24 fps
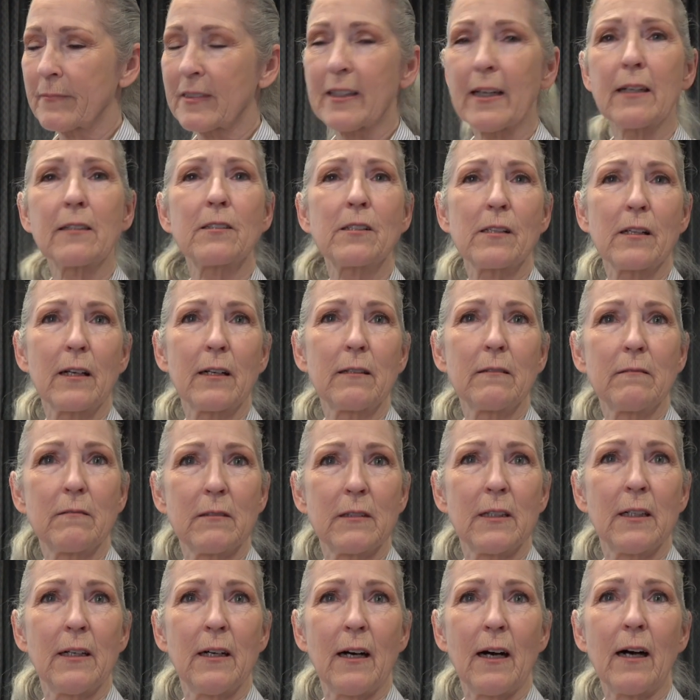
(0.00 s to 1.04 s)
Tesla
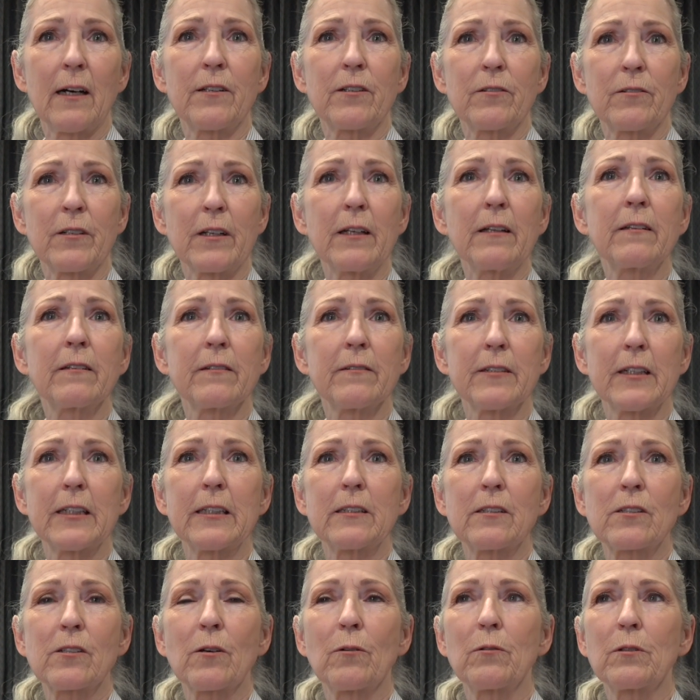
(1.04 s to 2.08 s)
underneath of
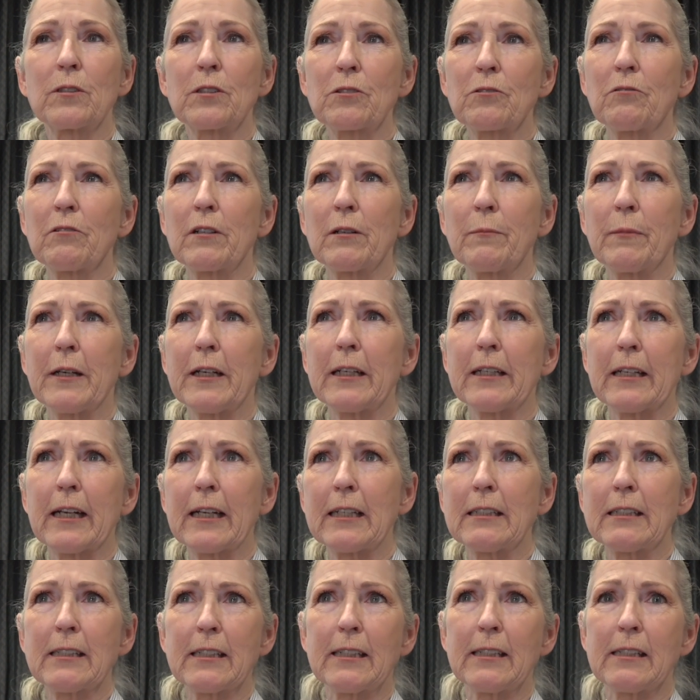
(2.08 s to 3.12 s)
it. So it's going to be a
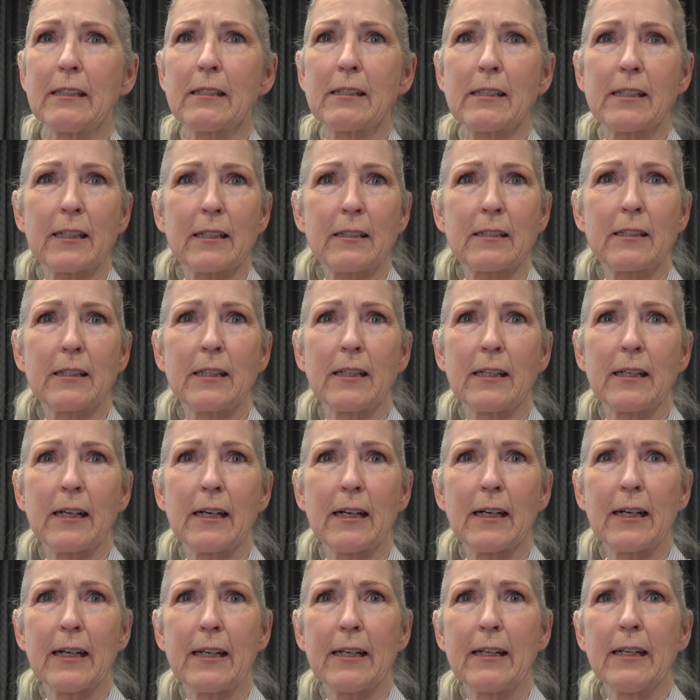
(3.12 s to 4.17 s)

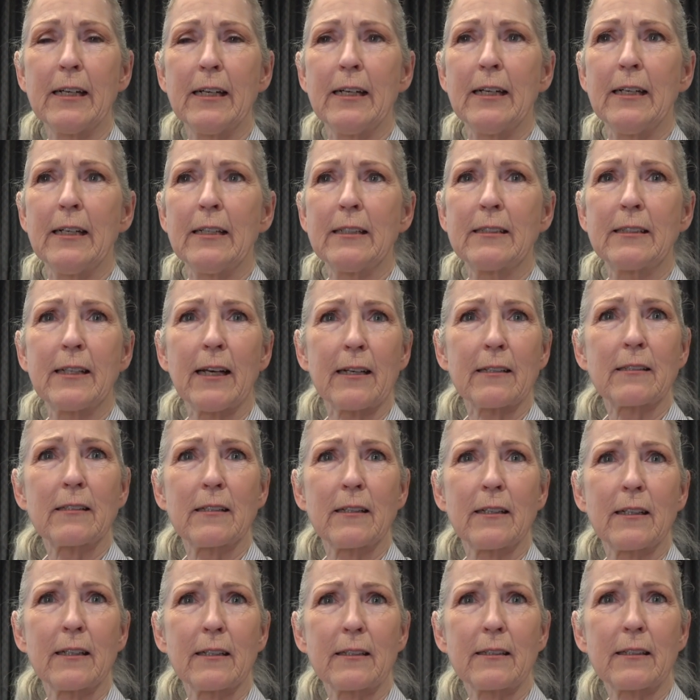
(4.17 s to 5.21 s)
1969
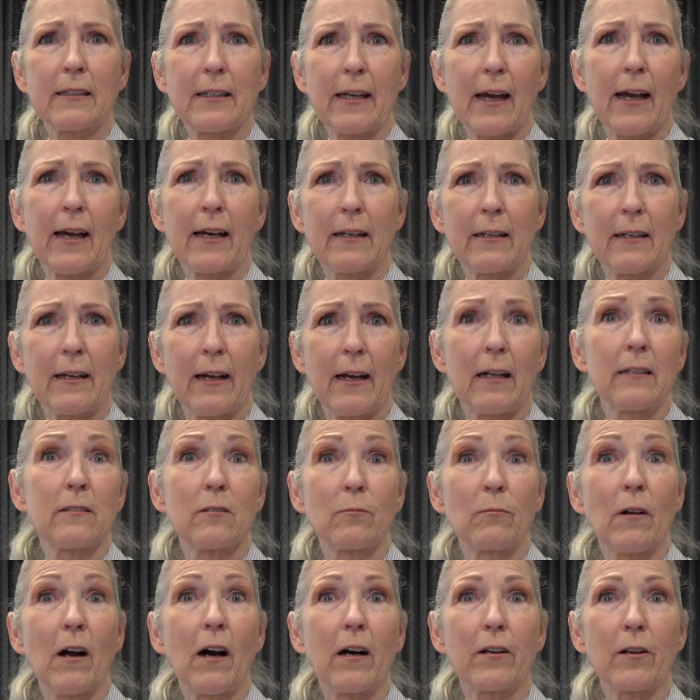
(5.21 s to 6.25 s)
Tesla
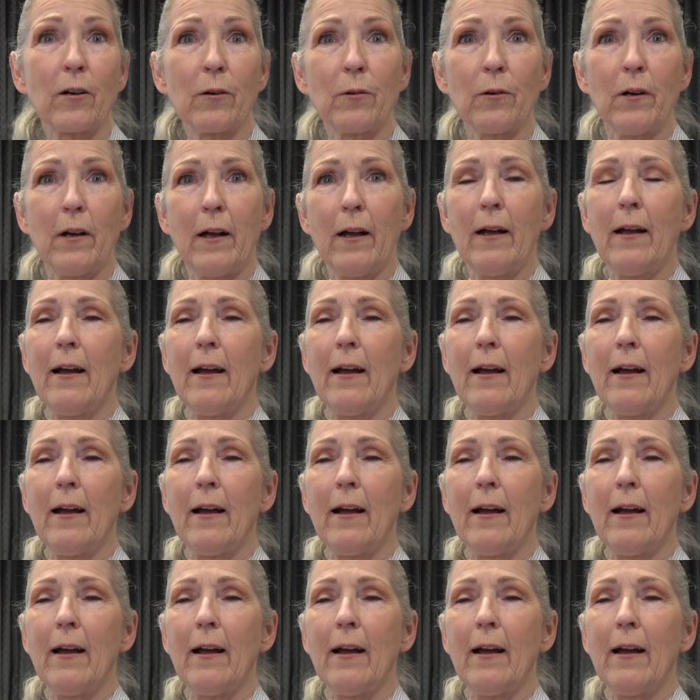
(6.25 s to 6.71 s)
Eldorado.